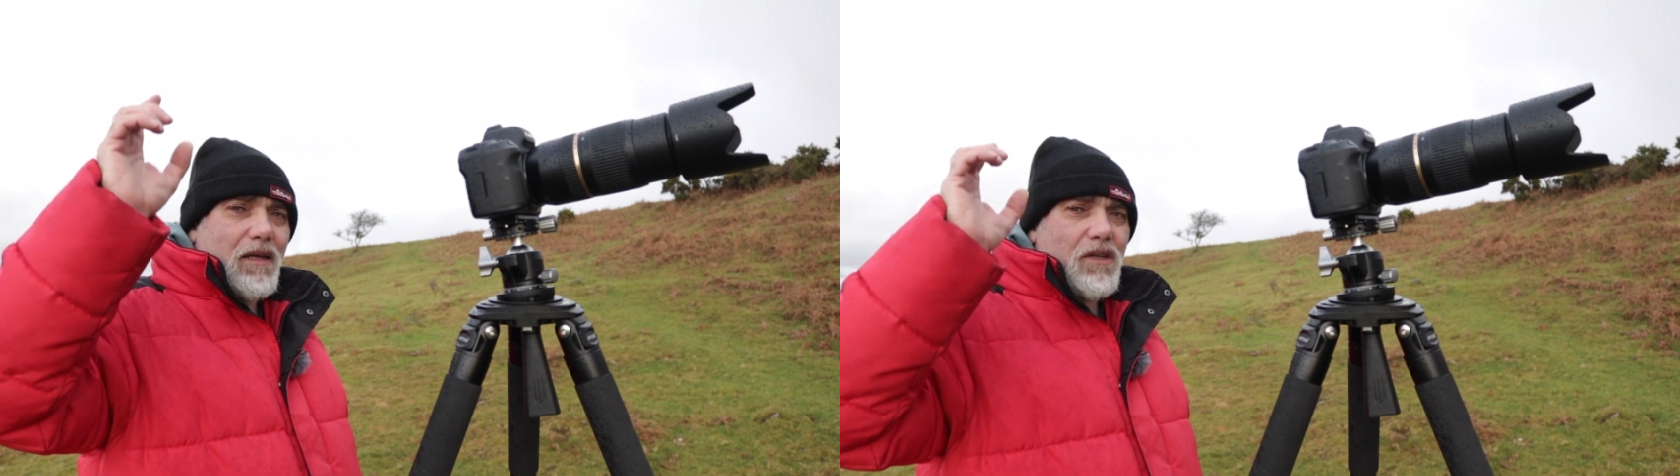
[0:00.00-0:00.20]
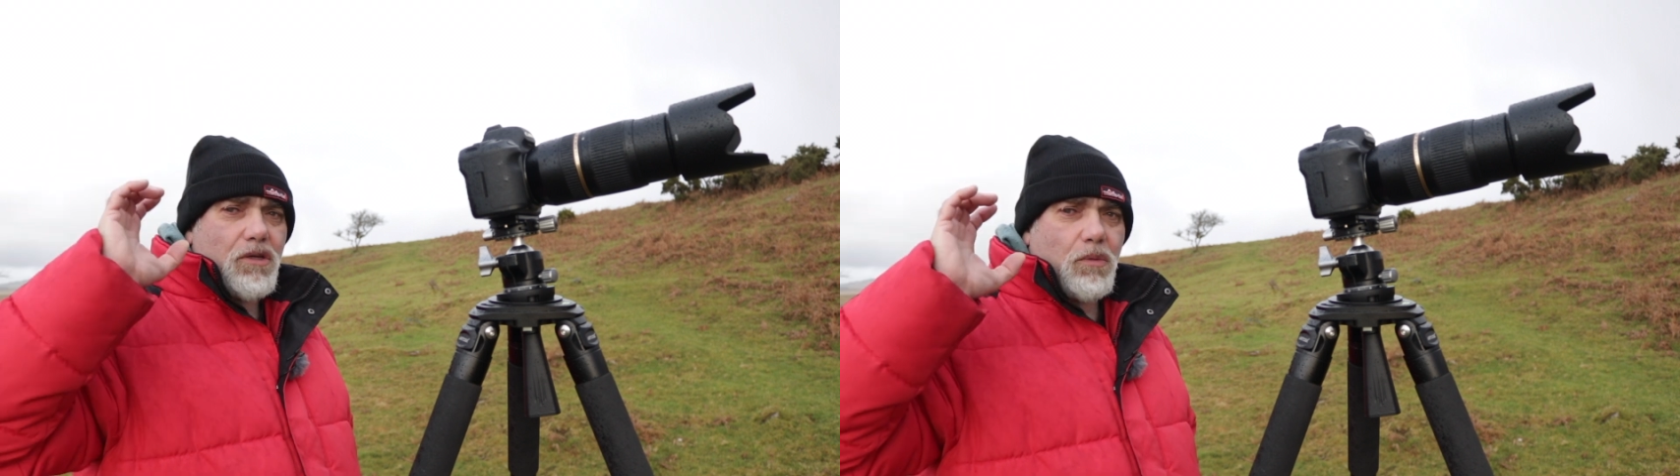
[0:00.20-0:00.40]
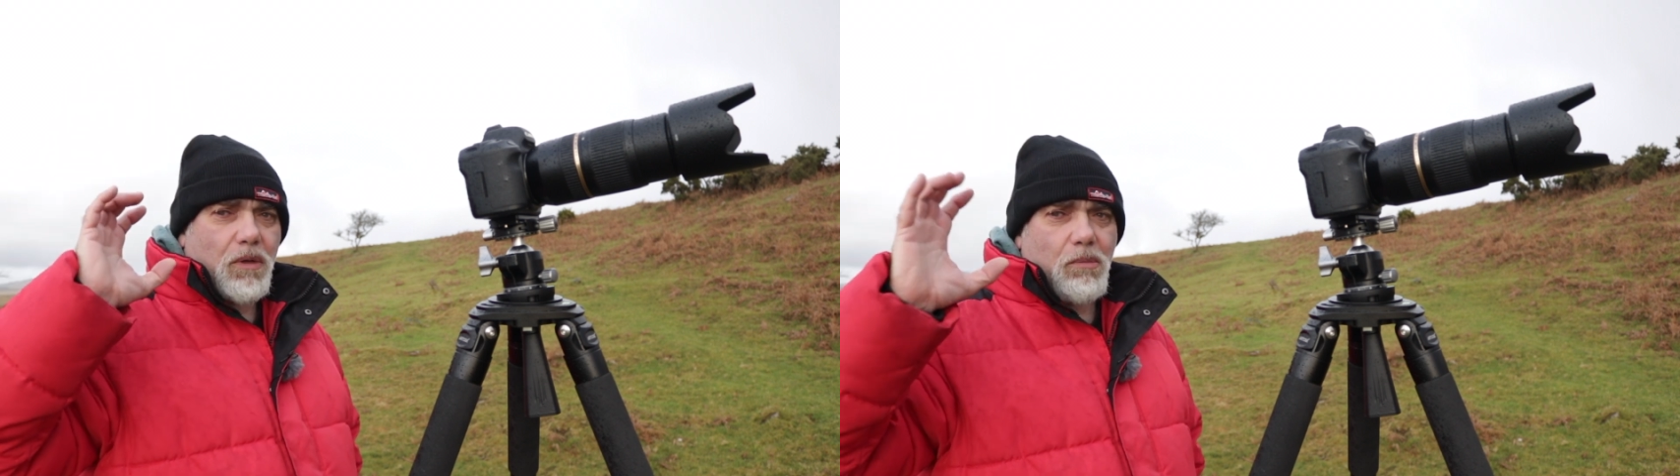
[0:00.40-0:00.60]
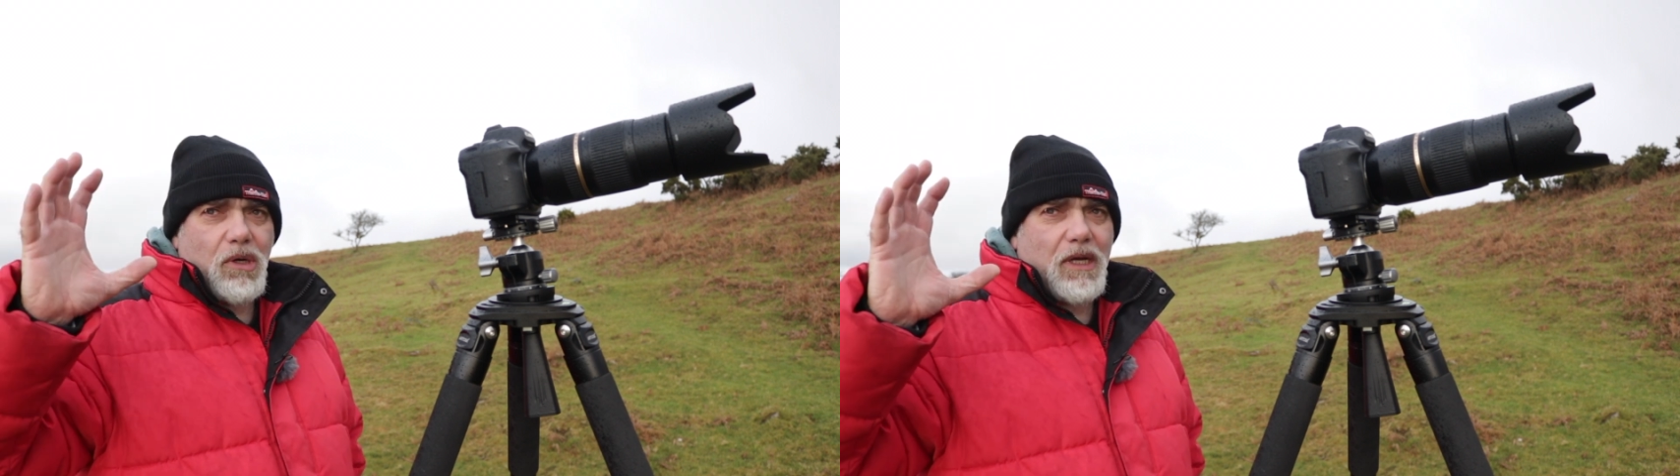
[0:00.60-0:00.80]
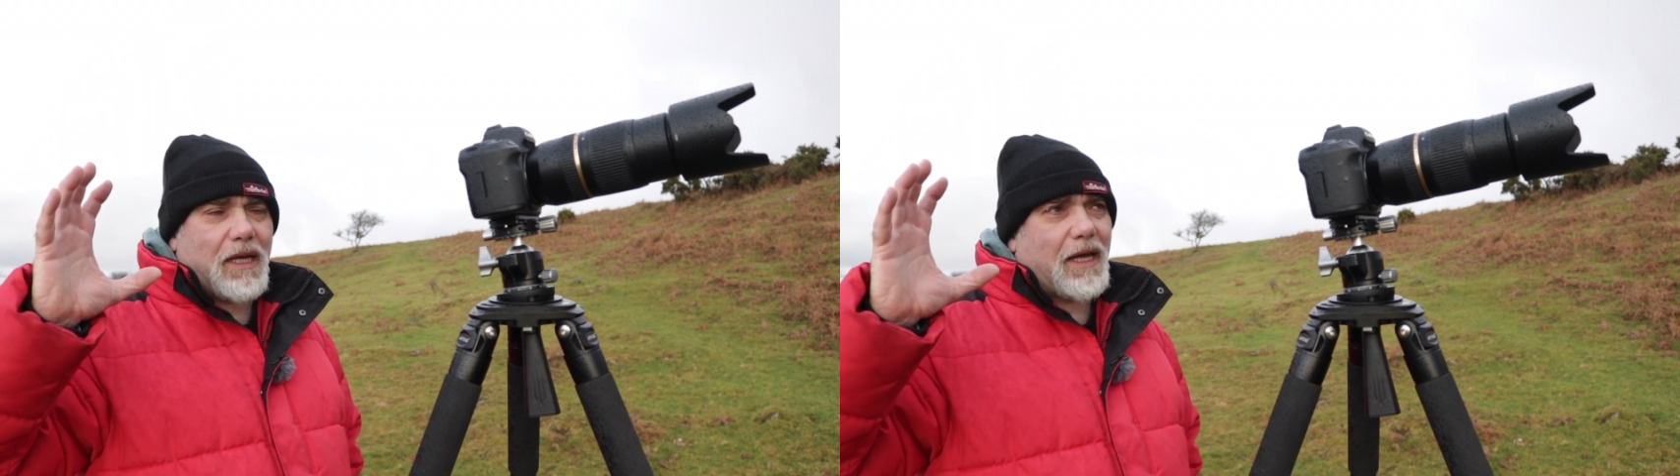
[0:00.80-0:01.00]
So what I
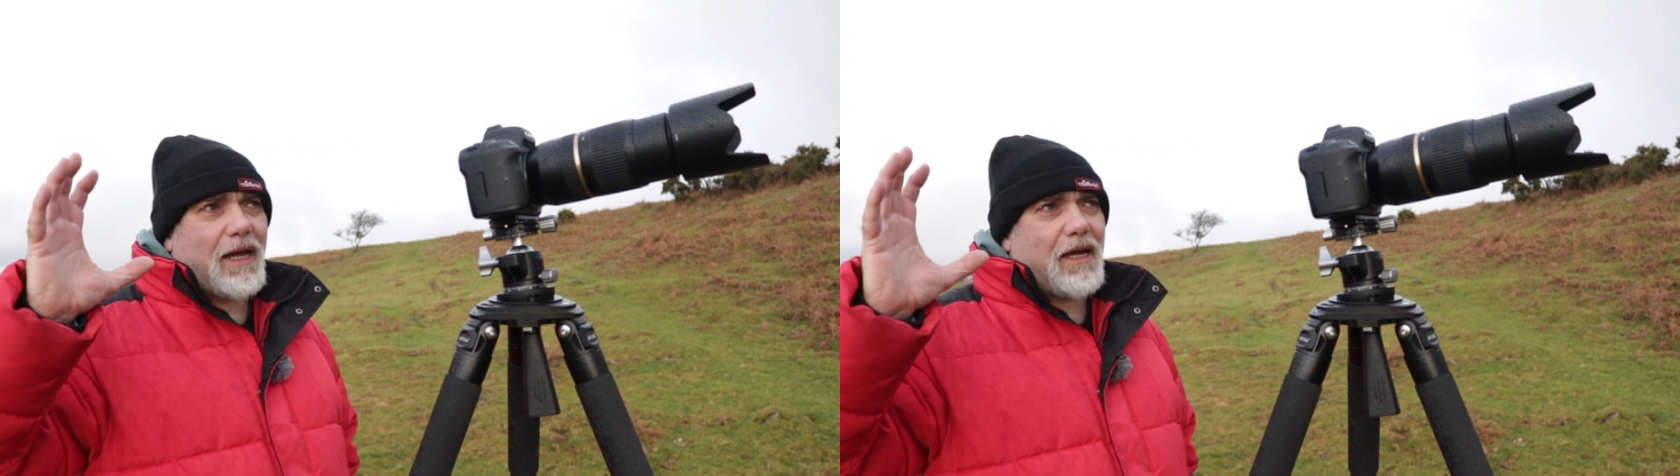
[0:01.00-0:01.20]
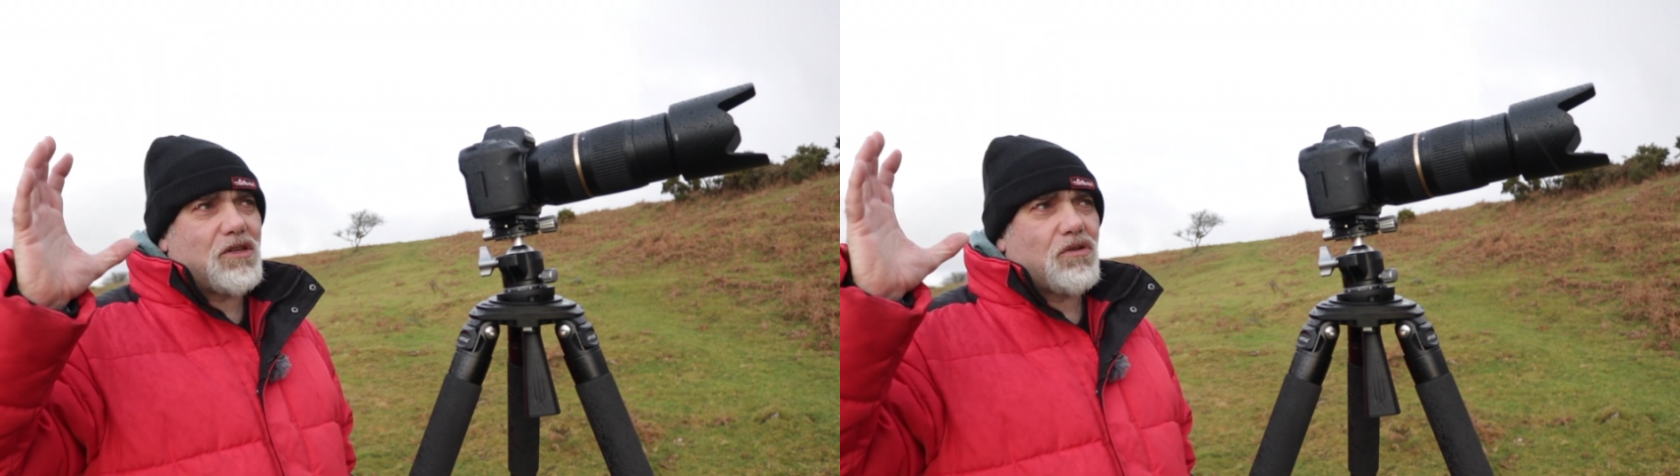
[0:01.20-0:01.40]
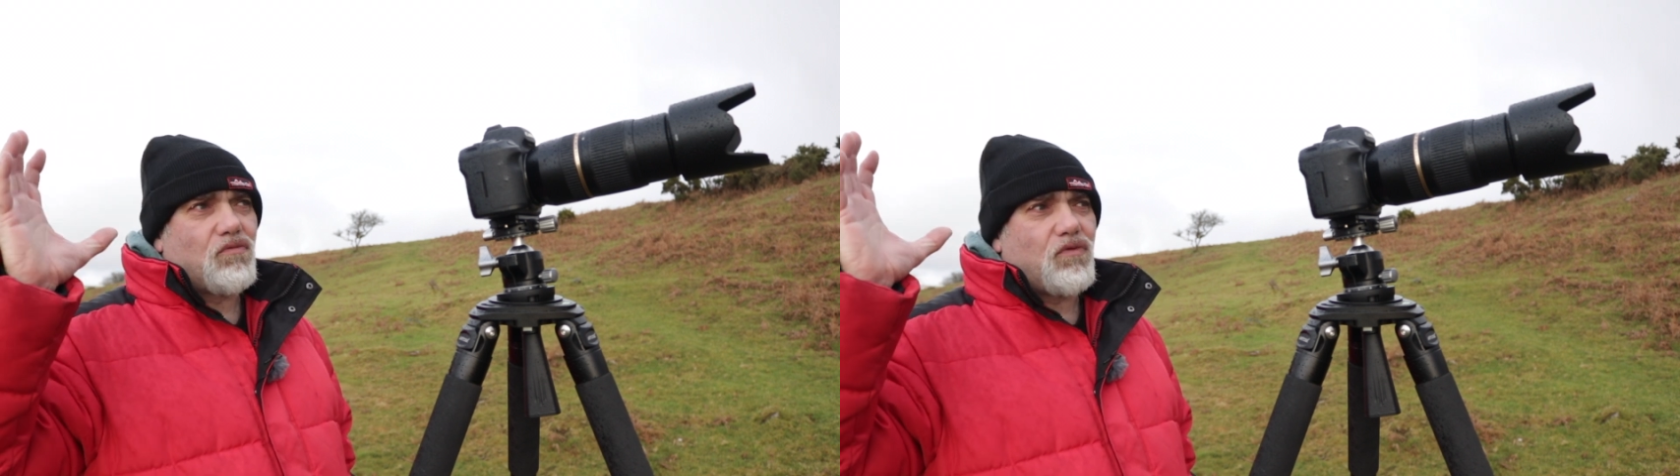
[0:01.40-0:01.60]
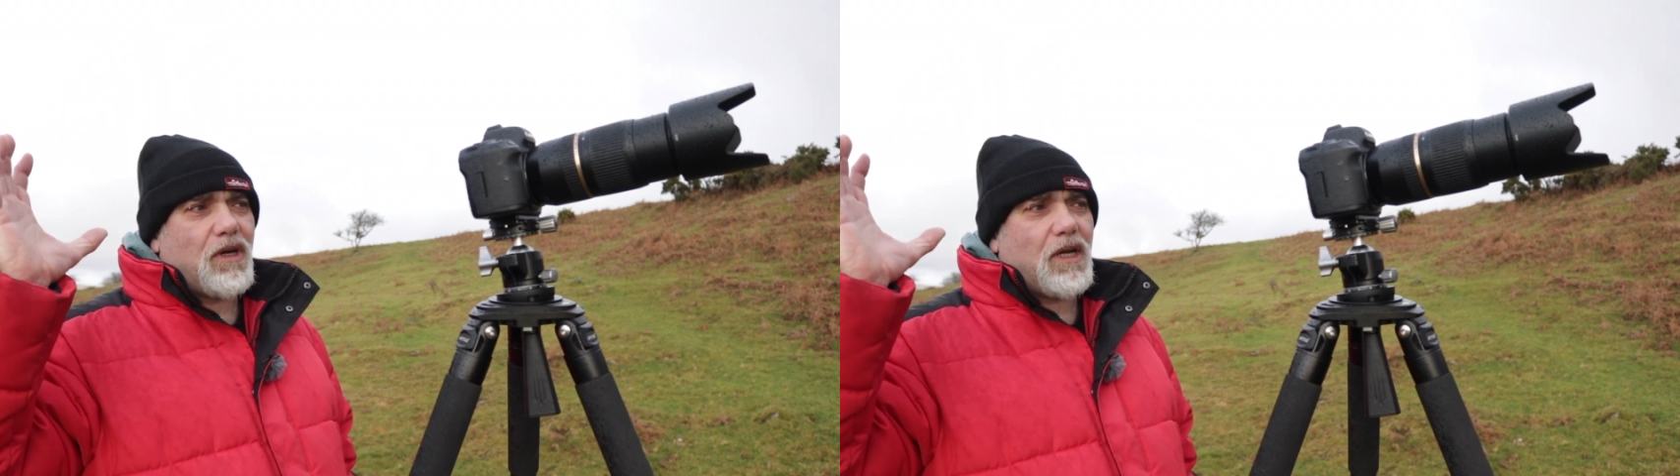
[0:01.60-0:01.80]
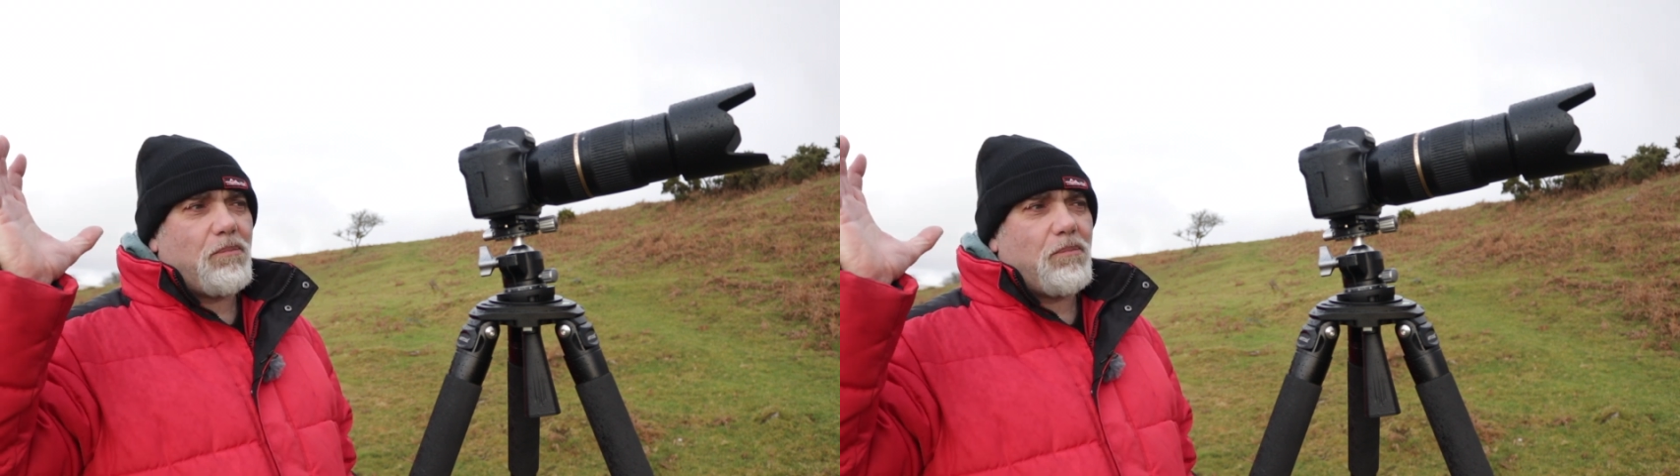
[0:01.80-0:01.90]
might get is some really